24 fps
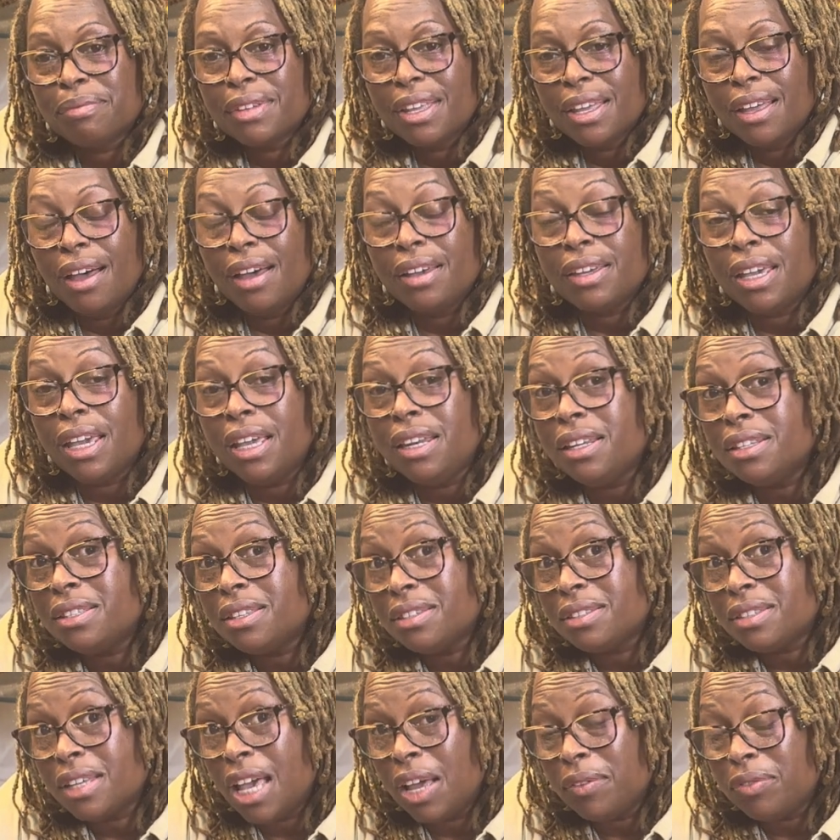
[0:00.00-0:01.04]
Again, this
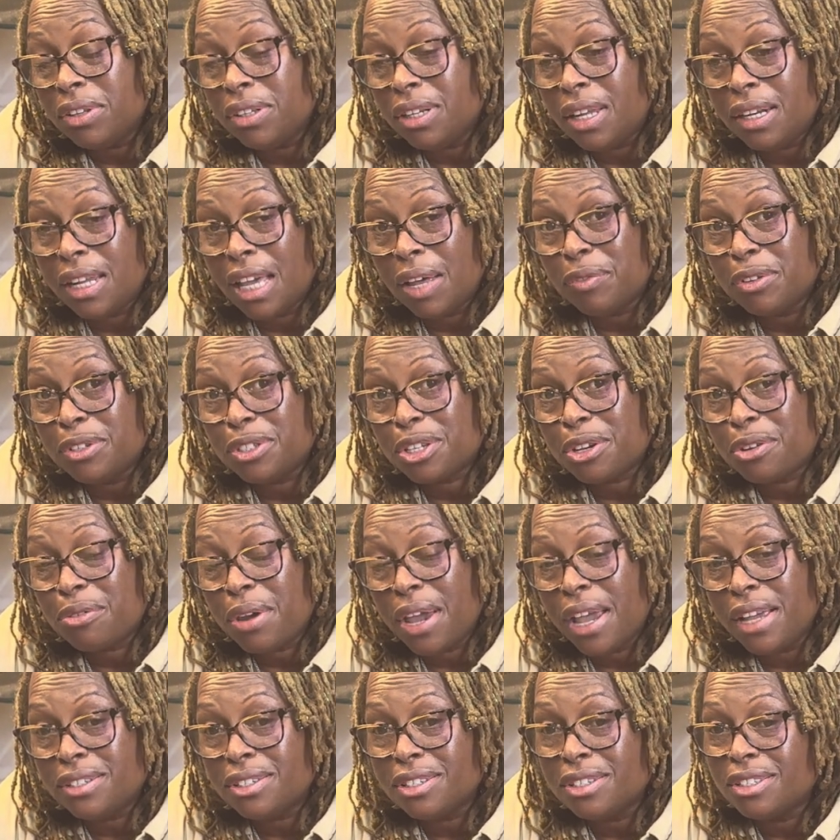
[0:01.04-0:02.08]
is Evelyn at Evelyn's
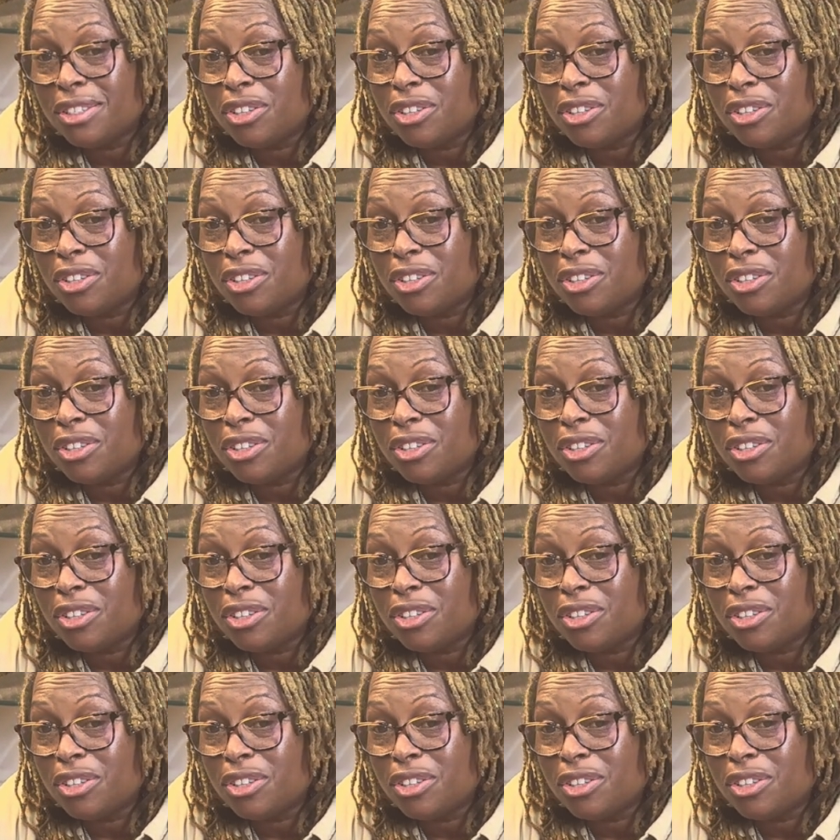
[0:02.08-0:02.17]
Creations.